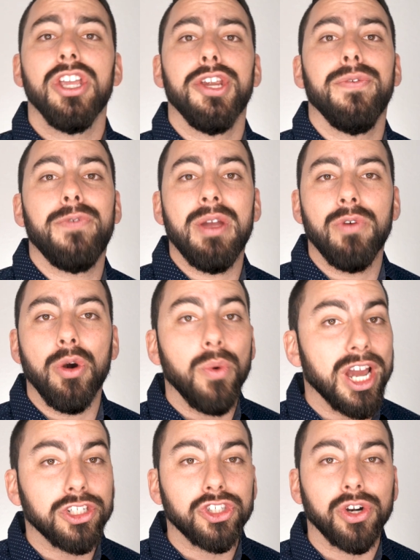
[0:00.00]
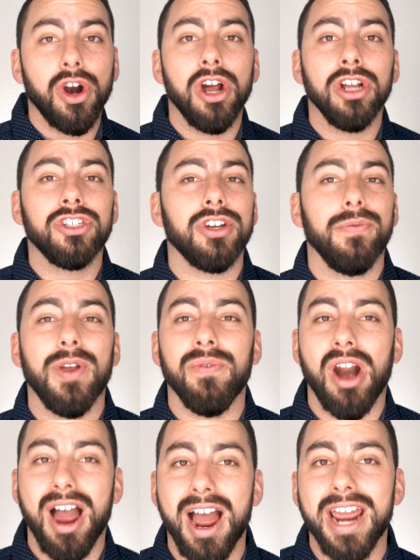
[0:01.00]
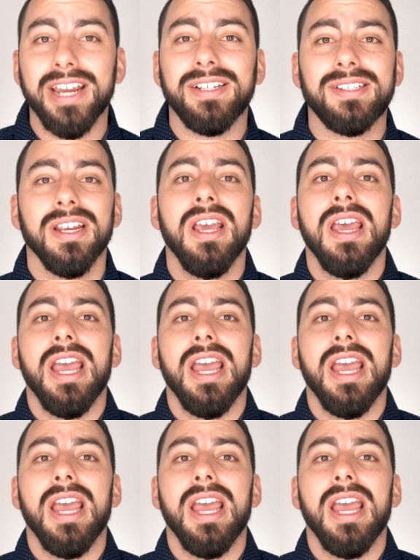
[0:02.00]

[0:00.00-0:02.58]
your favorite restaurants, your favorite hikes,